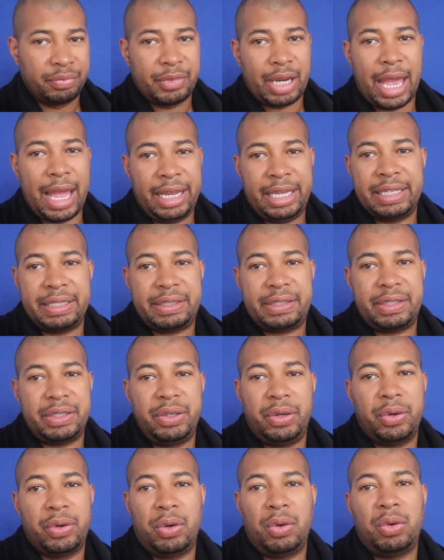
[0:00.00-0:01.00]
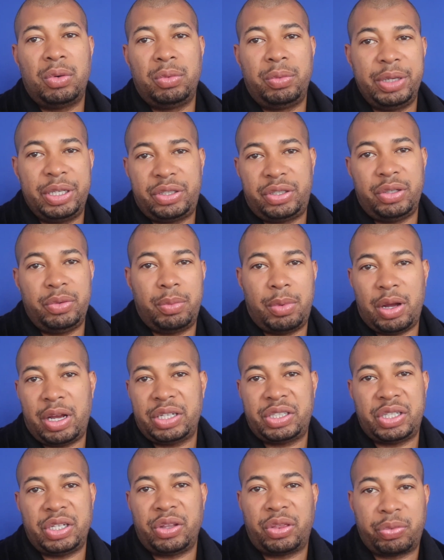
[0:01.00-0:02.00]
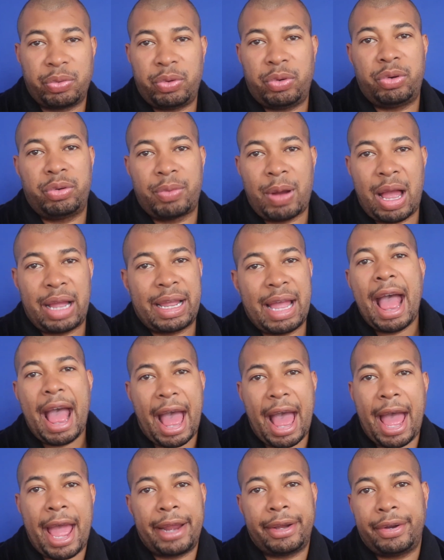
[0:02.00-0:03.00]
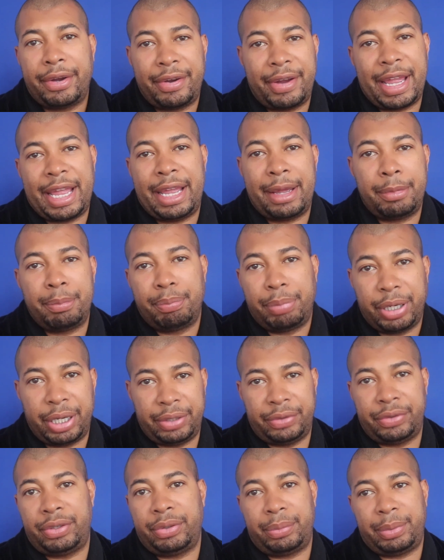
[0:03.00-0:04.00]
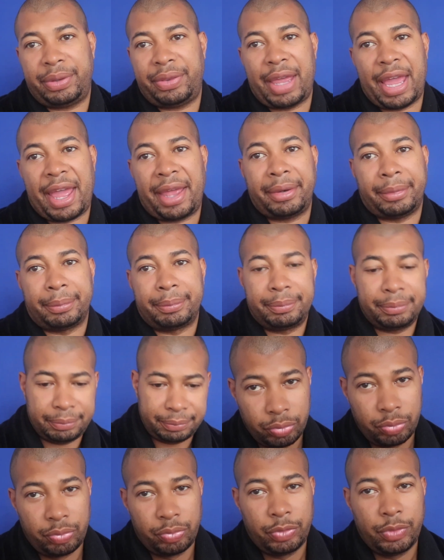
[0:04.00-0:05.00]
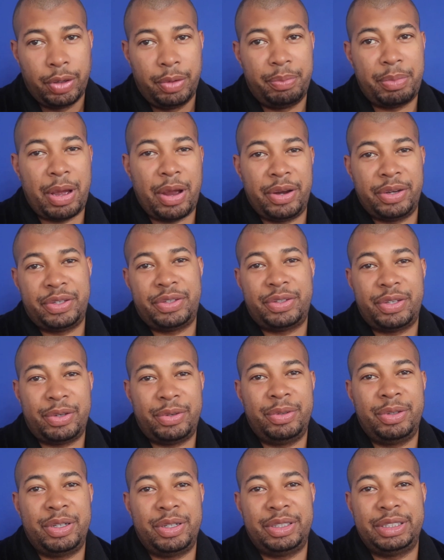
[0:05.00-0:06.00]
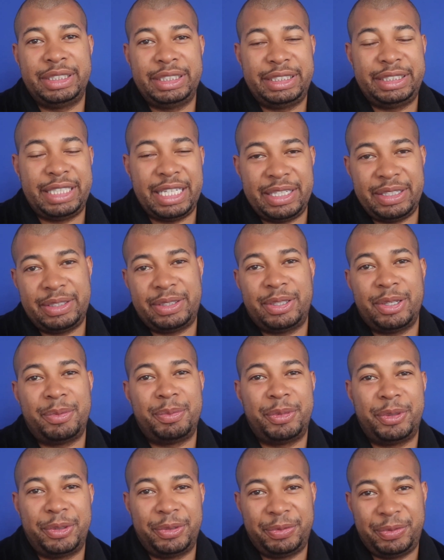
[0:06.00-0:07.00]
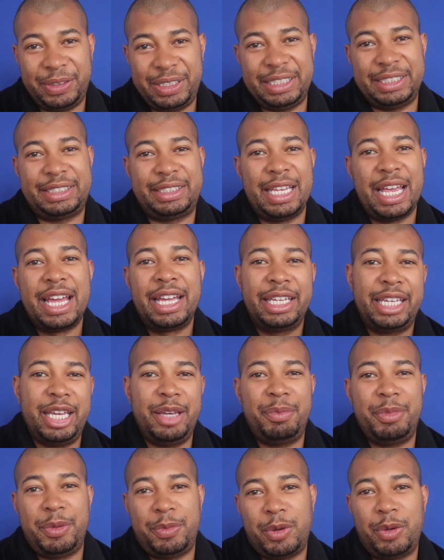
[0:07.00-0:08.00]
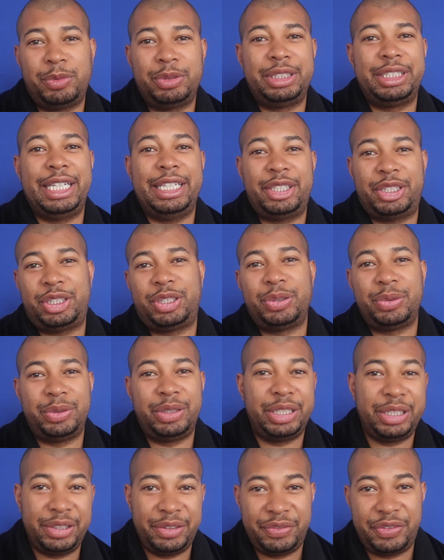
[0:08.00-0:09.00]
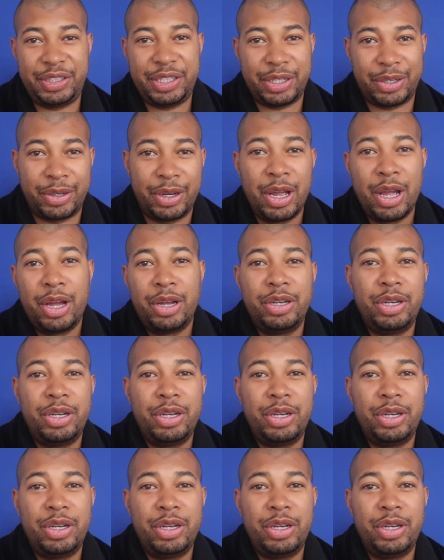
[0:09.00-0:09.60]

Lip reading: I could see her old wishy-washy throw a rock, hide her hand butt doing that. Marceau gonna say, so Maurice, Kimmy won't let you live here.